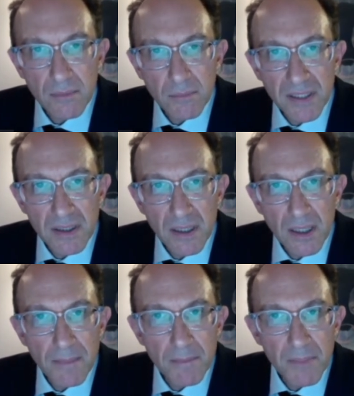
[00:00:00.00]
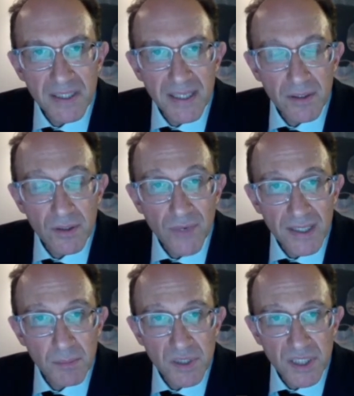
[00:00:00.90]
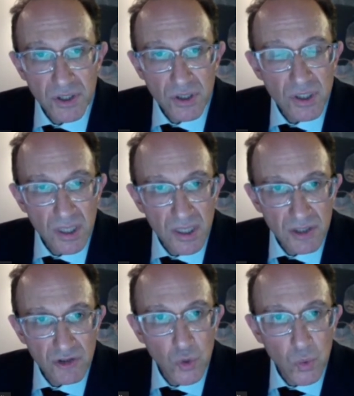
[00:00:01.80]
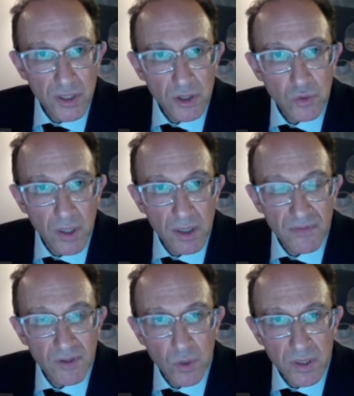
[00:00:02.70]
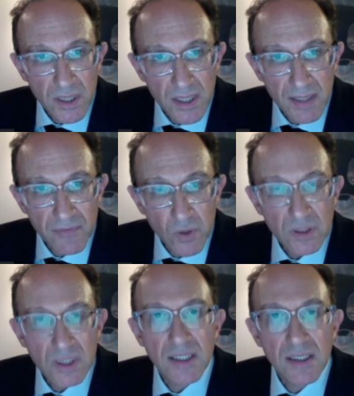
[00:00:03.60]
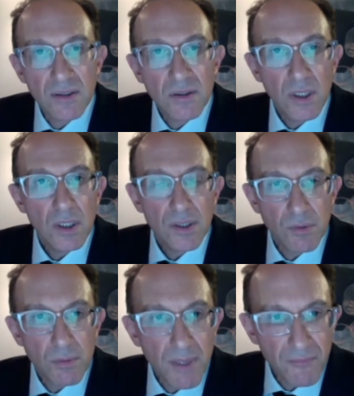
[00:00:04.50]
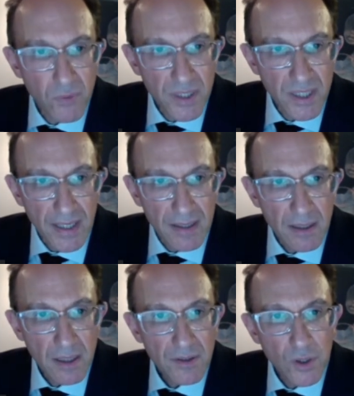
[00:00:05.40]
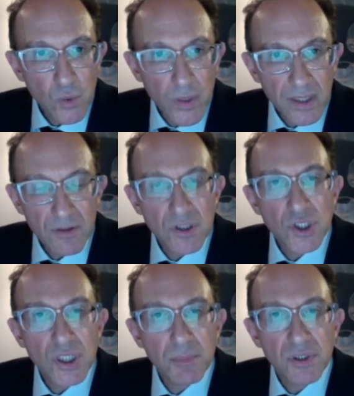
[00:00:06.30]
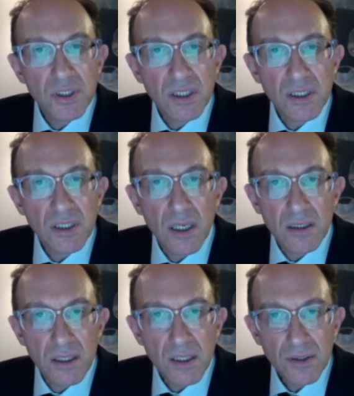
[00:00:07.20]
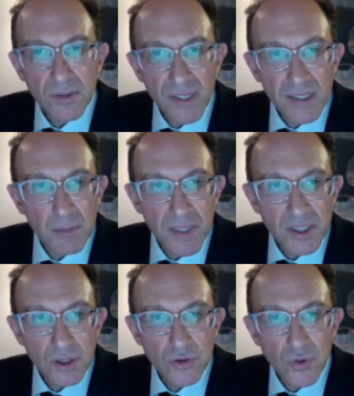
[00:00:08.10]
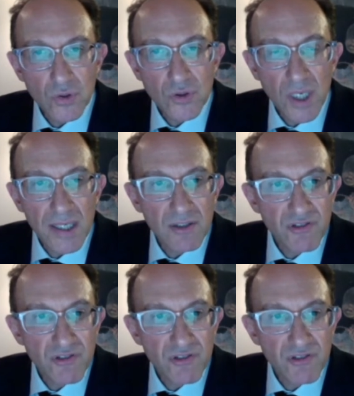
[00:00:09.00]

Mendelian randomization studies. In 2012 and 2011 altogether, there were about 48. They're quicker and cheaper to conduct the randomized controlled trials.